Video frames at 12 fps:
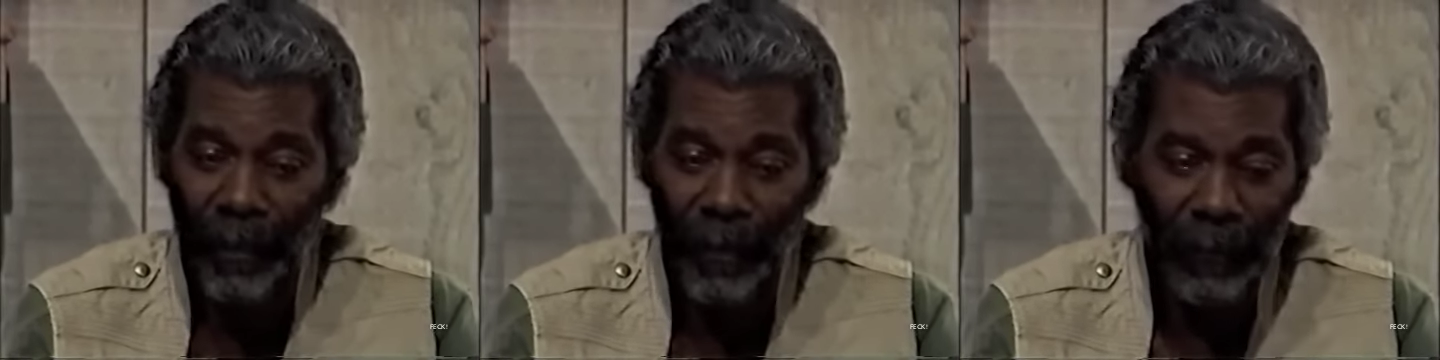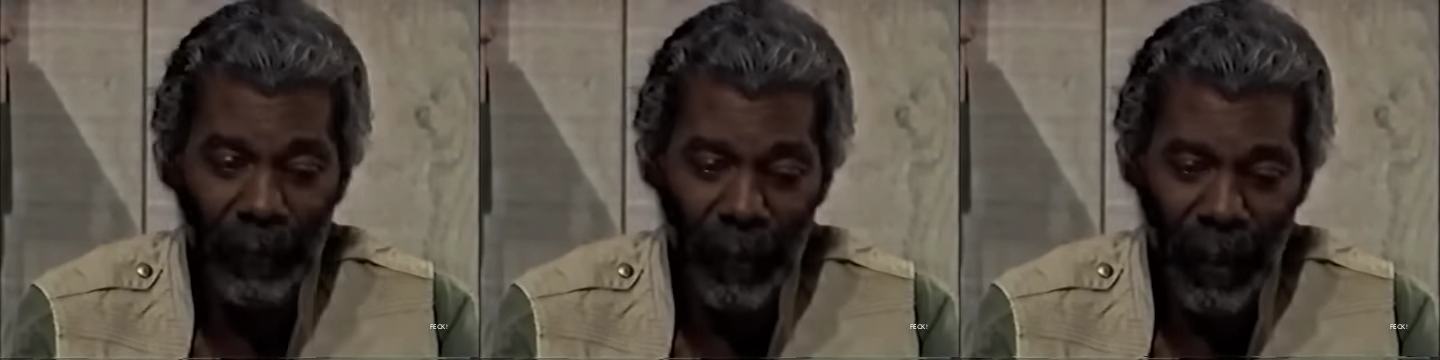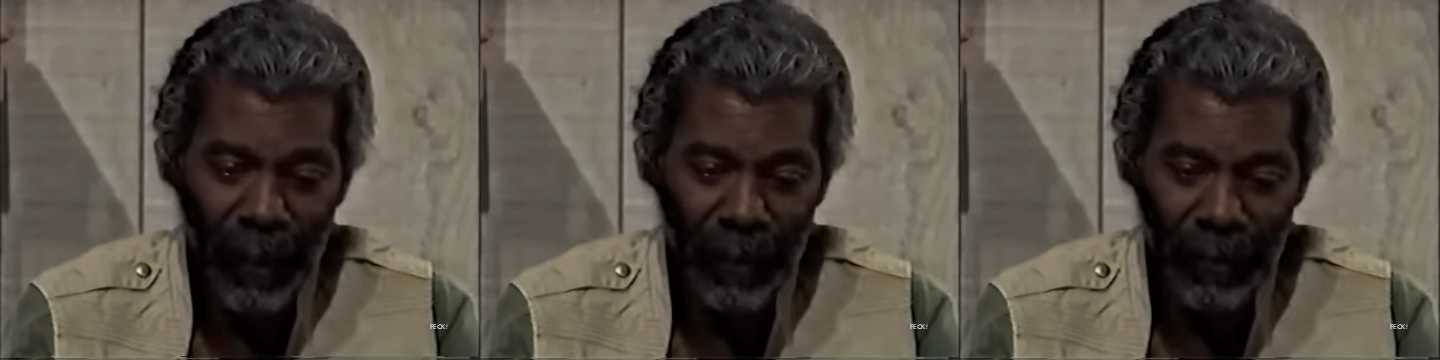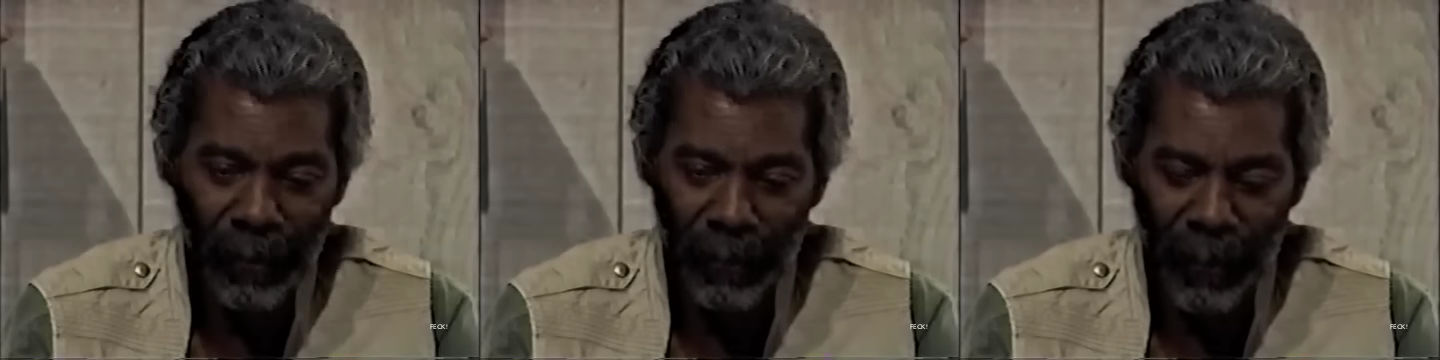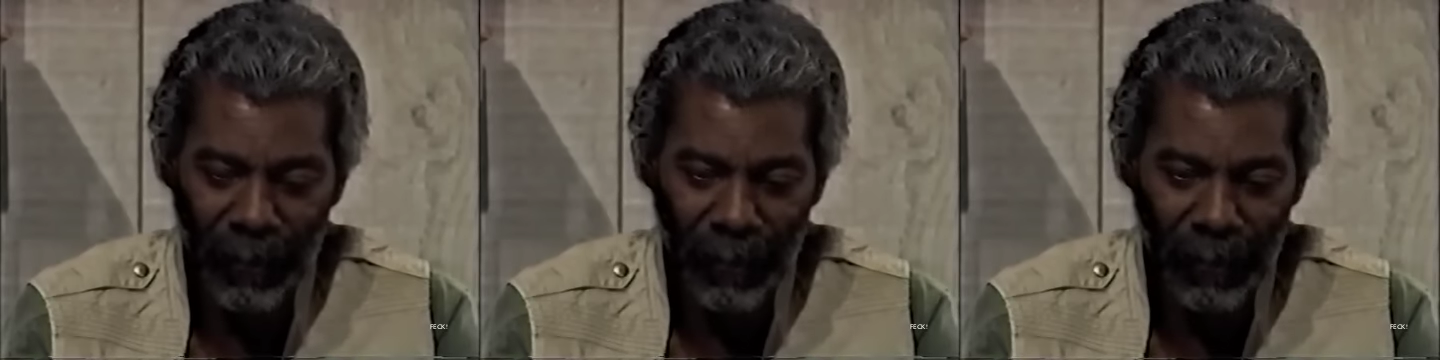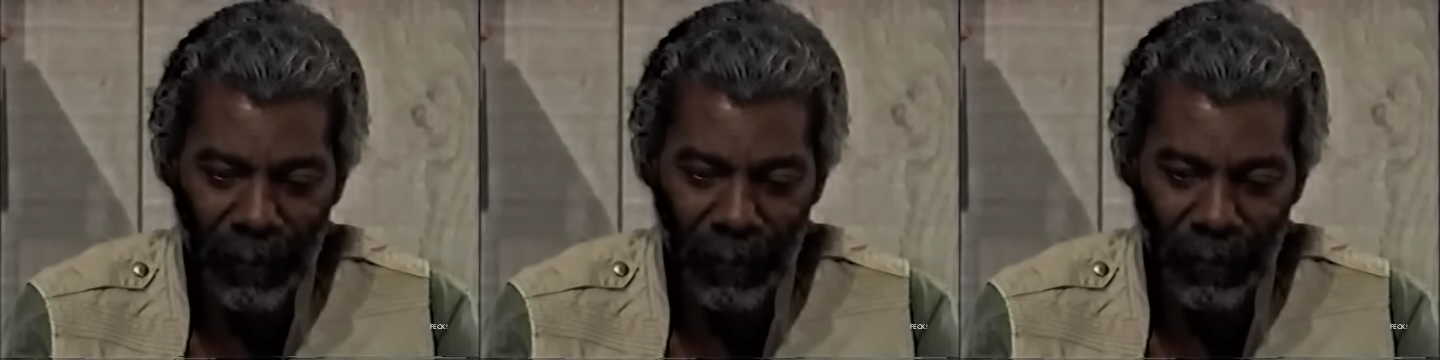They remind to
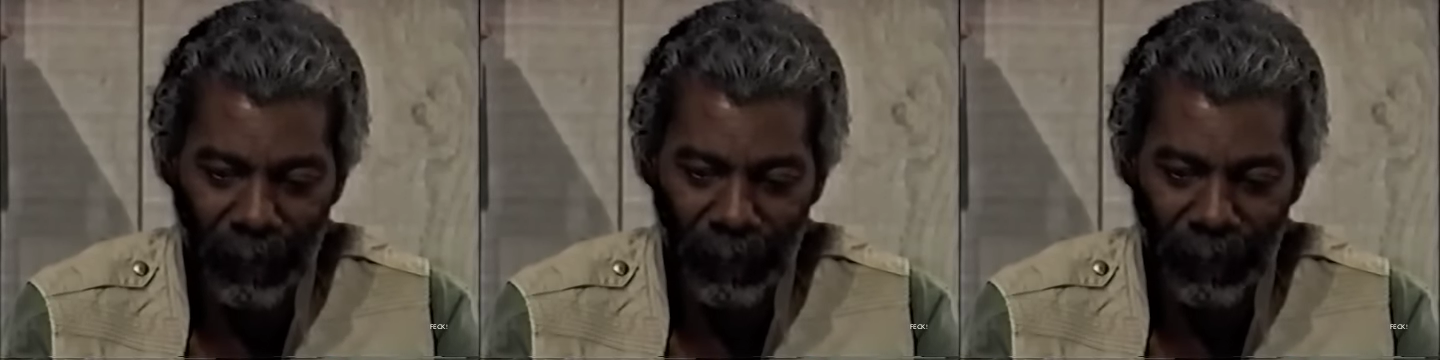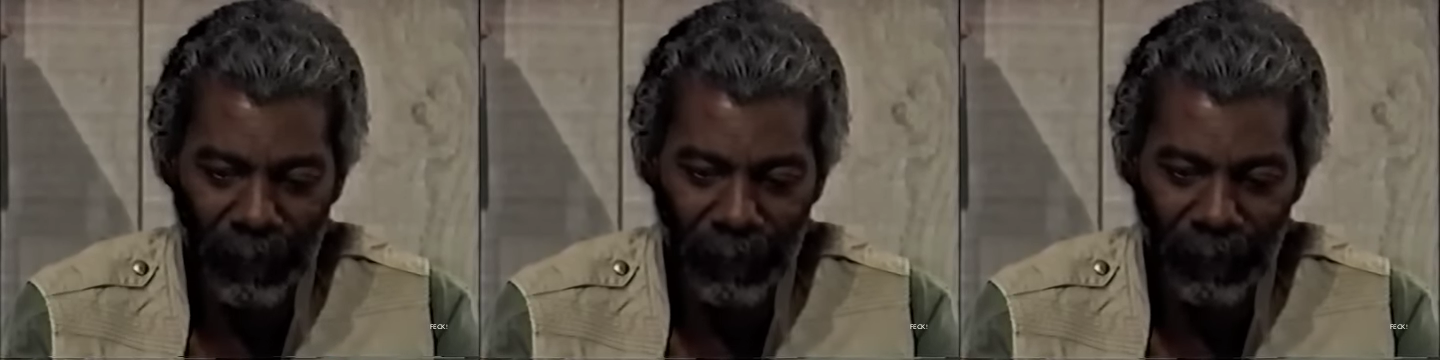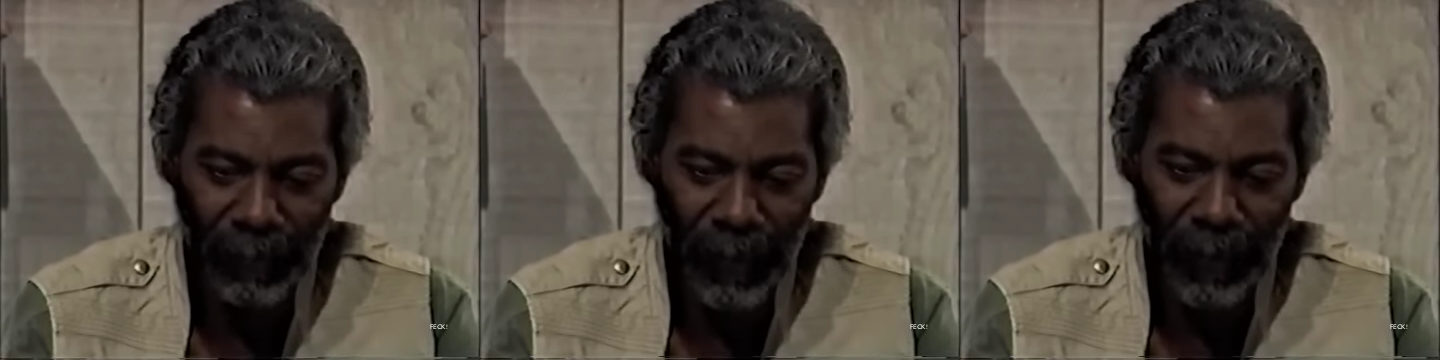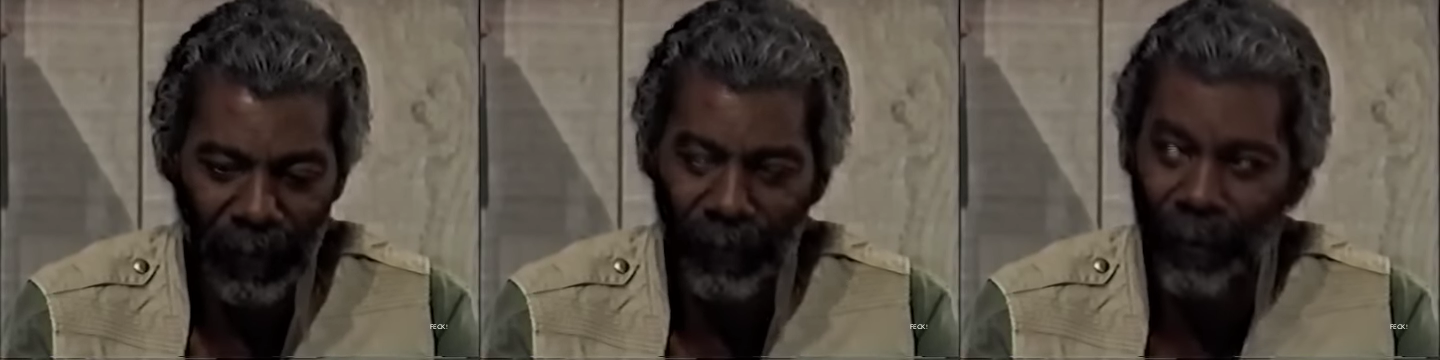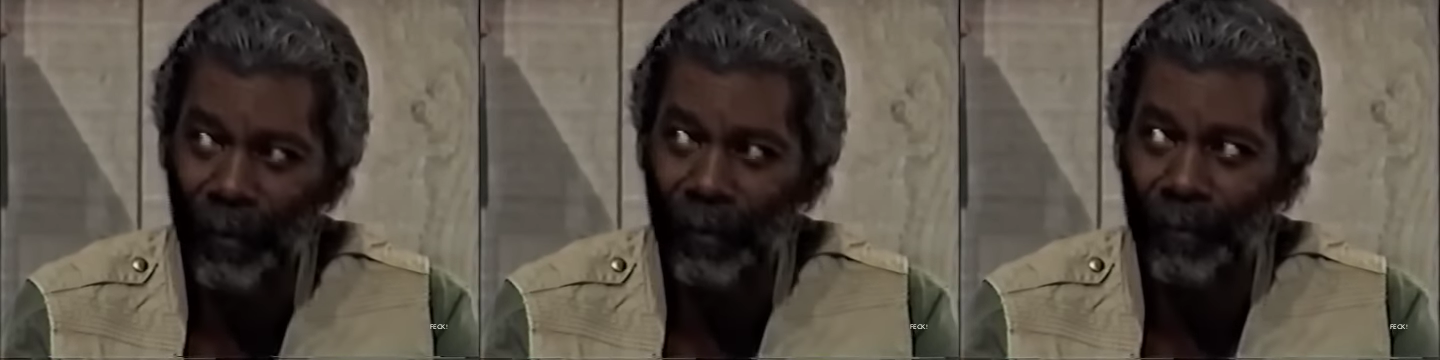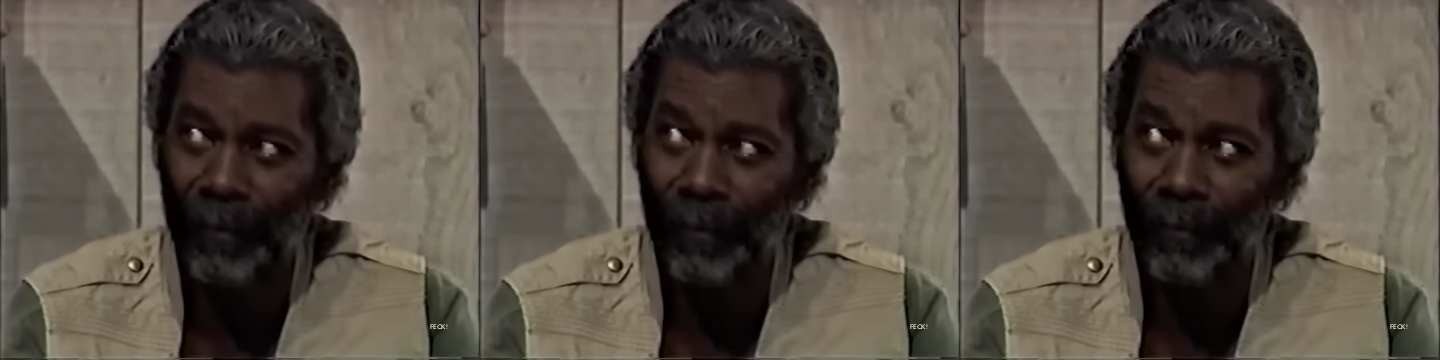us of many
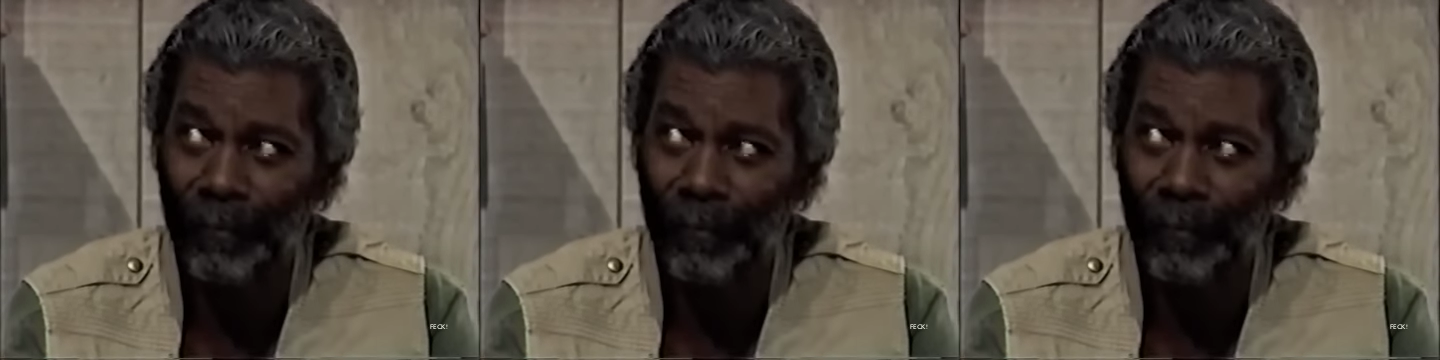things